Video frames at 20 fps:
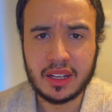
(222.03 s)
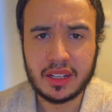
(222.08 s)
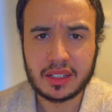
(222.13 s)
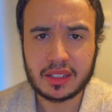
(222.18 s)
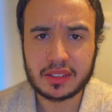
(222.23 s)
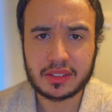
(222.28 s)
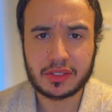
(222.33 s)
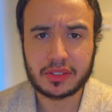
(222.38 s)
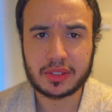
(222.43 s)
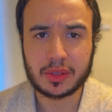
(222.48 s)

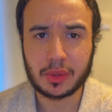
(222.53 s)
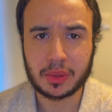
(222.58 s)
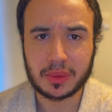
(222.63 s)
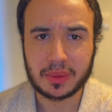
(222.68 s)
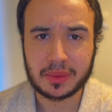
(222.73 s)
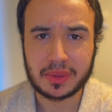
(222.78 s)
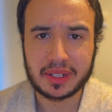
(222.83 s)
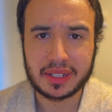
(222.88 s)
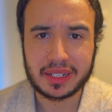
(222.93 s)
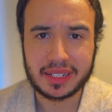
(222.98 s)

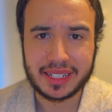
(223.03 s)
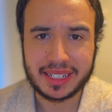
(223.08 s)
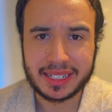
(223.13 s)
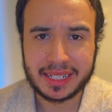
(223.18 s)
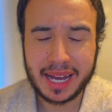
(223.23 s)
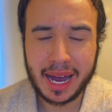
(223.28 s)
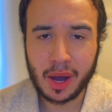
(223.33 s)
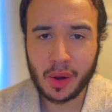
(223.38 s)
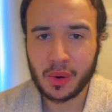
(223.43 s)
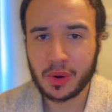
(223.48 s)
So
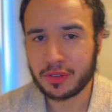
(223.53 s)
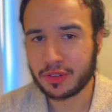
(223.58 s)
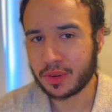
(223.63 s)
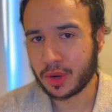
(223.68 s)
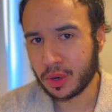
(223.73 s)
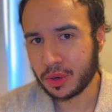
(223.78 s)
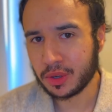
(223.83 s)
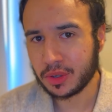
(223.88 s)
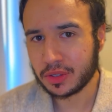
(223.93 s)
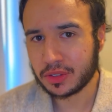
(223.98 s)
now, of
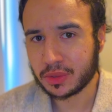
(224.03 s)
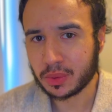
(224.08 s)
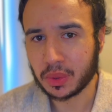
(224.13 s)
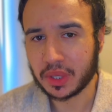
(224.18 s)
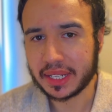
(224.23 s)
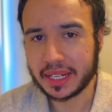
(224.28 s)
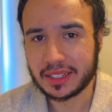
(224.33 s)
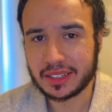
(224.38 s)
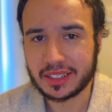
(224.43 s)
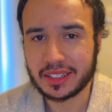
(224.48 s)
course, we
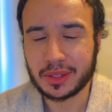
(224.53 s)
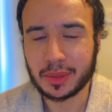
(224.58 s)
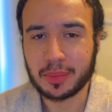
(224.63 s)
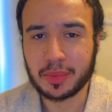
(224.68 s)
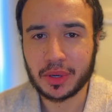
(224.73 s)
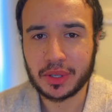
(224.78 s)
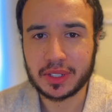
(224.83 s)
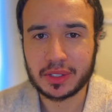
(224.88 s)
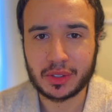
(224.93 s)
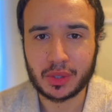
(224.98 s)
get to the
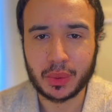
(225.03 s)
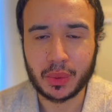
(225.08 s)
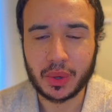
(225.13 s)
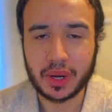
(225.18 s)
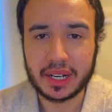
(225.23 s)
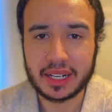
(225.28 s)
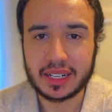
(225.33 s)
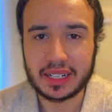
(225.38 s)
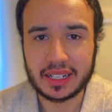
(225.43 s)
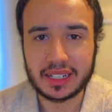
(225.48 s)
point
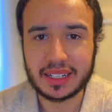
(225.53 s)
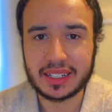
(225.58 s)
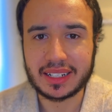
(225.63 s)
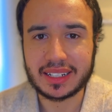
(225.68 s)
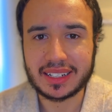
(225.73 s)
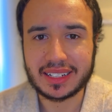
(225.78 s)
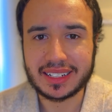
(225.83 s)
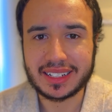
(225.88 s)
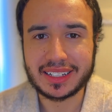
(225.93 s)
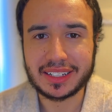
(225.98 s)
where
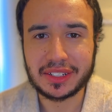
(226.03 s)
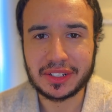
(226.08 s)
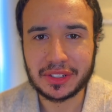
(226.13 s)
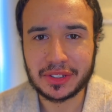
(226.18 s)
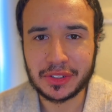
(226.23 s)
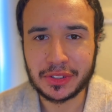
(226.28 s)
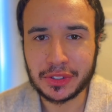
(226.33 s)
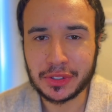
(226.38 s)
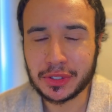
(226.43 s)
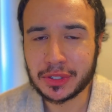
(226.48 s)

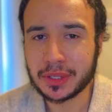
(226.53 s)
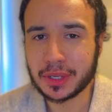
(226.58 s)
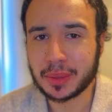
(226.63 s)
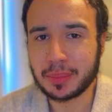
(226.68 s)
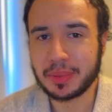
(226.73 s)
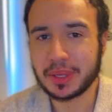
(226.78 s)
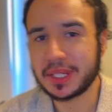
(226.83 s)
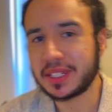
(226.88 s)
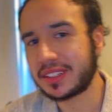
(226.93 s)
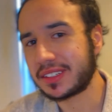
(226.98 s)

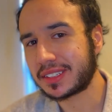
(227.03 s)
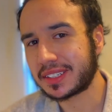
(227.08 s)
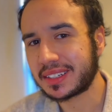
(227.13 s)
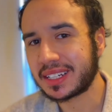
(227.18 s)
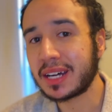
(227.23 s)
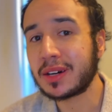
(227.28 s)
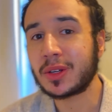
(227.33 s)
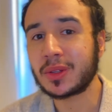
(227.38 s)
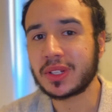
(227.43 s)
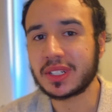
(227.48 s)
Europeans
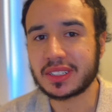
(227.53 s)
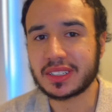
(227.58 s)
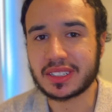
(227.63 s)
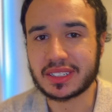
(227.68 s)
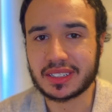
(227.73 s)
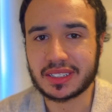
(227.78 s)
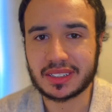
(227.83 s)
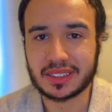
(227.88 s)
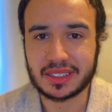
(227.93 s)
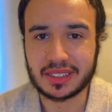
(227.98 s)
tell
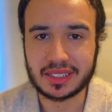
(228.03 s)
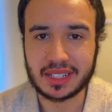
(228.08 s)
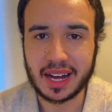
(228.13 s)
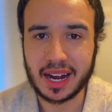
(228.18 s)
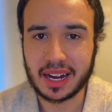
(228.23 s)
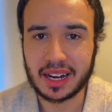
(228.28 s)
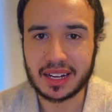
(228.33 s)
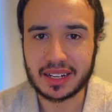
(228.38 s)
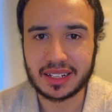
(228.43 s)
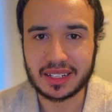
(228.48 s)
this
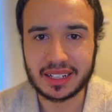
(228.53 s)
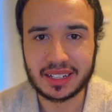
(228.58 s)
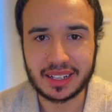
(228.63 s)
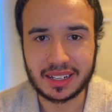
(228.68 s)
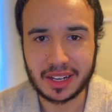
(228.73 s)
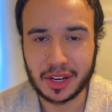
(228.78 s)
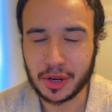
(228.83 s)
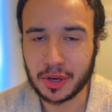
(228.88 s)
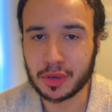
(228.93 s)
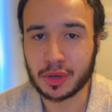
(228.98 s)

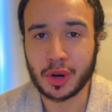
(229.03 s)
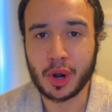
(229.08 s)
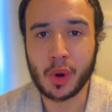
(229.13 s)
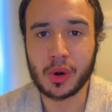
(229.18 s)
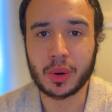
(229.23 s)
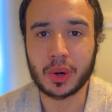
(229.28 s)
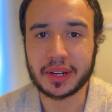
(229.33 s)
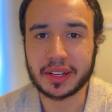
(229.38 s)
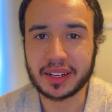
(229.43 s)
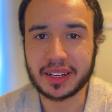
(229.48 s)

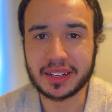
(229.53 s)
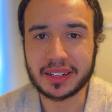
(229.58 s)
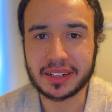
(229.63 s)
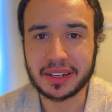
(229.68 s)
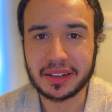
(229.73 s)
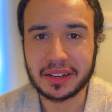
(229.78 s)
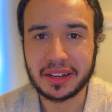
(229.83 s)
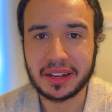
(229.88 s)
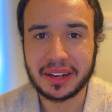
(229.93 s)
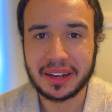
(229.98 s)
heroic
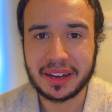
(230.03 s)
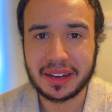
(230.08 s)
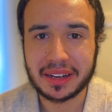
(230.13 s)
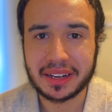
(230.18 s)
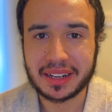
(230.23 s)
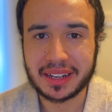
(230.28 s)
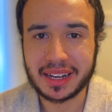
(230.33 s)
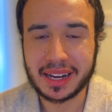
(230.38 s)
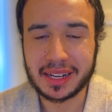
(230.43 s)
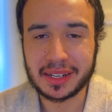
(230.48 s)

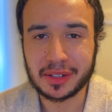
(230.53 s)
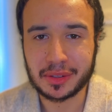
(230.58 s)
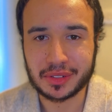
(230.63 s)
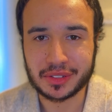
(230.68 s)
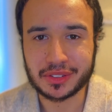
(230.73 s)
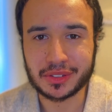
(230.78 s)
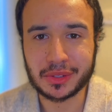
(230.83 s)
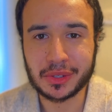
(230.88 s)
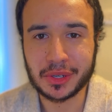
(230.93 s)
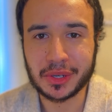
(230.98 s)
kind of
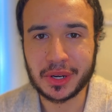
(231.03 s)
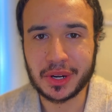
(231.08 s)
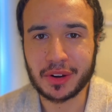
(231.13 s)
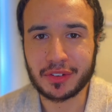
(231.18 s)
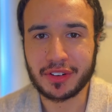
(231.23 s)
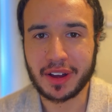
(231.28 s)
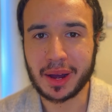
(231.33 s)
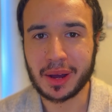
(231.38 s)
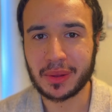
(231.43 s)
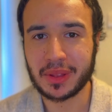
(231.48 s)
story
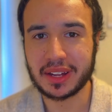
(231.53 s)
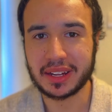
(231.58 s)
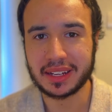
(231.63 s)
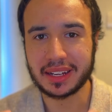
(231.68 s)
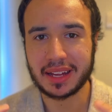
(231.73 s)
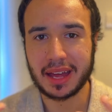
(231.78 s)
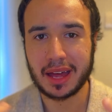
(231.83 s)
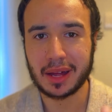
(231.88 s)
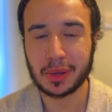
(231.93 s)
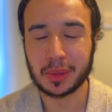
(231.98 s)
of how they
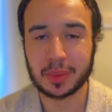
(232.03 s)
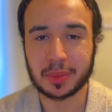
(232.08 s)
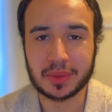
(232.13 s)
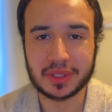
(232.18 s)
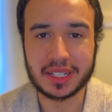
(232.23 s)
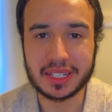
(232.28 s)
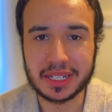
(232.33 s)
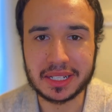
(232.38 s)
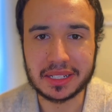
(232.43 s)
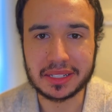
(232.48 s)
helped
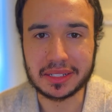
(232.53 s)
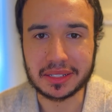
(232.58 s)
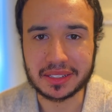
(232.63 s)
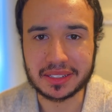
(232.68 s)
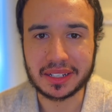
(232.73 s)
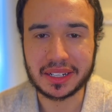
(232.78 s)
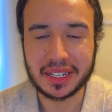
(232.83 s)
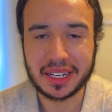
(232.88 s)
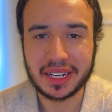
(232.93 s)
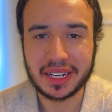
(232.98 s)

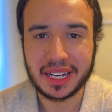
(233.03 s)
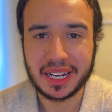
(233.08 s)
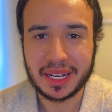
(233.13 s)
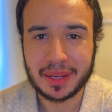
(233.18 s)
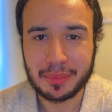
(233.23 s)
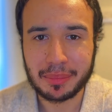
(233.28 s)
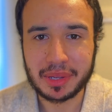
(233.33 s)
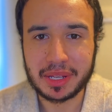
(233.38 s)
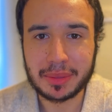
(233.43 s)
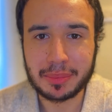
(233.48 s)
these
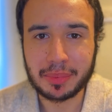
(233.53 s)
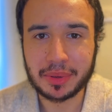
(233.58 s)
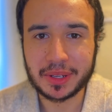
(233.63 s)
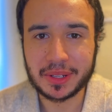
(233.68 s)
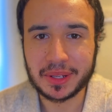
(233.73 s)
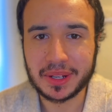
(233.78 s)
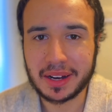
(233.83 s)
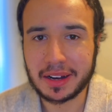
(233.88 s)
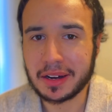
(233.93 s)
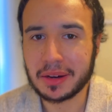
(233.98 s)

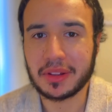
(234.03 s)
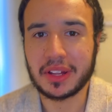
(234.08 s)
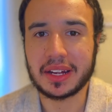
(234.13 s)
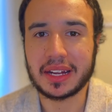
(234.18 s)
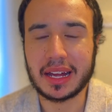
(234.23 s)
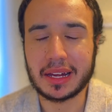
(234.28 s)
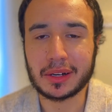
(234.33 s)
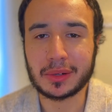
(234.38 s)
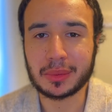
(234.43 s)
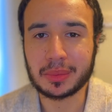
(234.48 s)
people, how they
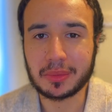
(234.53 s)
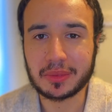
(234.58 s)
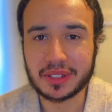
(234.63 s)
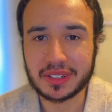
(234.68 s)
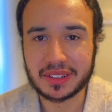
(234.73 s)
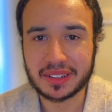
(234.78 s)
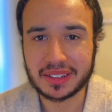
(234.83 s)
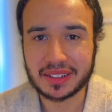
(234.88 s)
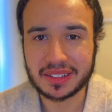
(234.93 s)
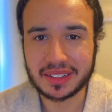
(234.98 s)

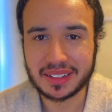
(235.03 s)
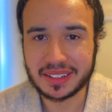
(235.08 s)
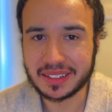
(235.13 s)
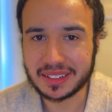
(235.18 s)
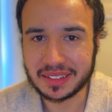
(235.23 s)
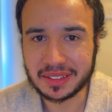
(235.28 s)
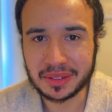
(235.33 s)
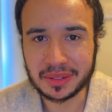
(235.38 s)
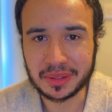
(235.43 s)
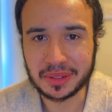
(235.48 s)
helped,
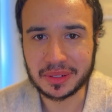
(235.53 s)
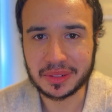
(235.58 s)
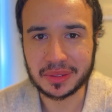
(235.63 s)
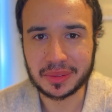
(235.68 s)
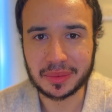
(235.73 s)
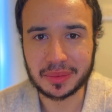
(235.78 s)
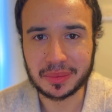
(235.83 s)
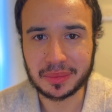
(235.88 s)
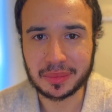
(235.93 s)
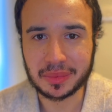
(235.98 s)

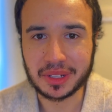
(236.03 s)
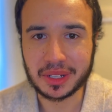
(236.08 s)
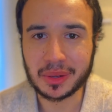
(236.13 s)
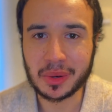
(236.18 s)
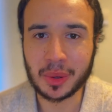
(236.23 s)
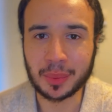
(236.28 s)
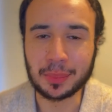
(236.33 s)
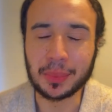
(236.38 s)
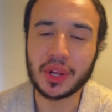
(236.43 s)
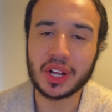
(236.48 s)

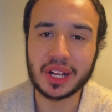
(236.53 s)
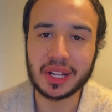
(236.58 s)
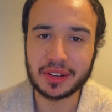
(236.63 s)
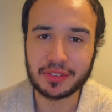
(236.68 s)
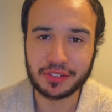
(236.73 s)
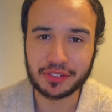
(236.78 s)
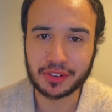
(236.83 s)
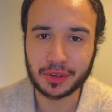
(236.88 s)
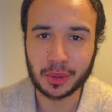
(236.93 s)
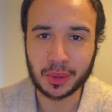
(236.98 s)

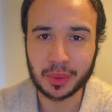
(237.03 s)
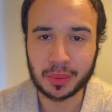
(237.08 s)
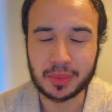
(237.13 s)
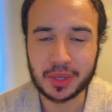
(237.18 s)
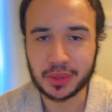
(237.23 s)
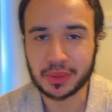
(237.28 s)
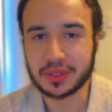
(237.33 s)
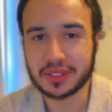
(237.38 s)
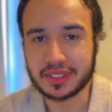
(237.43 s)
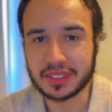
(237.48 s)
uplift
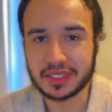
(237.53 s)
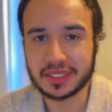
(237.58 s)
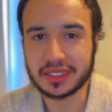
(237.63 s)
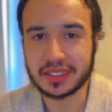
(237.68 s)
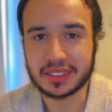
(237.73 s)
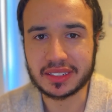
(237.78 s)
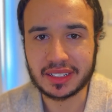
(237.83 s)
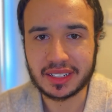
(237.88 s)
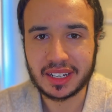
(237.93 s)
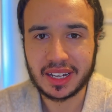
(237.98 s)
almost
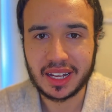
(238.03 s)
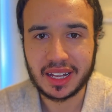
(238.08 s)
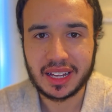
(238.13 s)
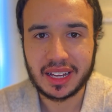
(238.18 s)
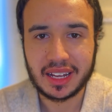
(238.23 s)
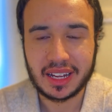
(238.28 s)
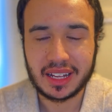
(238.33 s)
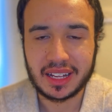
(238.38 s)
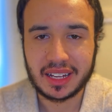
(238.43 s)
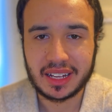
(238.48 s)
these
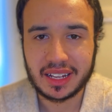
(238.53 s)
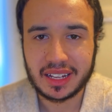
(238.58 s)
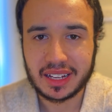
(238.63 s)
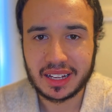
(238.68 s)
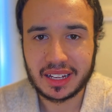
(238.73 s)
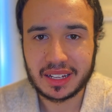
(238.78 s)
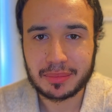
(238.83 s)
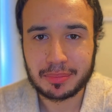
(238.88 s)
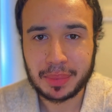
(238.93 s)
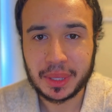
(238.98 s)

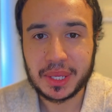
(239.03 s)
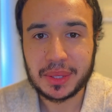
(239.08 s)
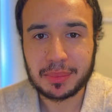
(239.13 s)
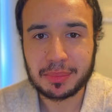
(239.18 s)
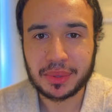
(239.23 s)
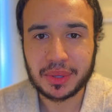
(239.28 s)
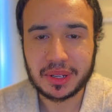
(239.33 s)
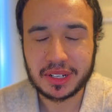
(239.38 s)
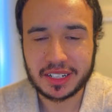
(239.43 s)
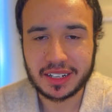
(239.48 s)

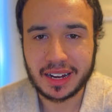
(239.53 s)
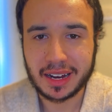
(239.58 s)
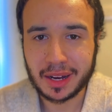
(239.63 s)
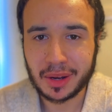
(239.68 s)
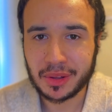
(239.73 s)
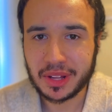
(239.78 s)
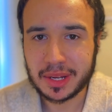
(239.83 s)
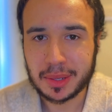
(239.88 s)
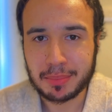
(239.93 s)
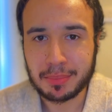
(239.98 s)
people, and
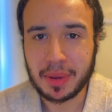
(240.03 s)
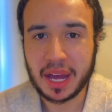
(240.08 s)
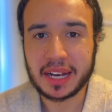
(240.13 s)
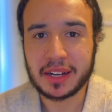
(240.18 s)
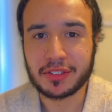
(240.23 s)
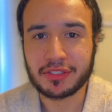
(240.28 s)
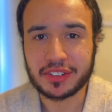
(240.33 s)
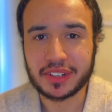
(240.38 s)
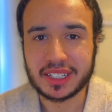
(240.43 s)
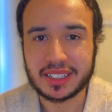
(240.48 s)
how they
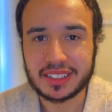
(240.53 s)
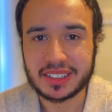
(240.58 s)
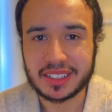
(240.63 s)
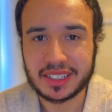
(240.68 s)
benefited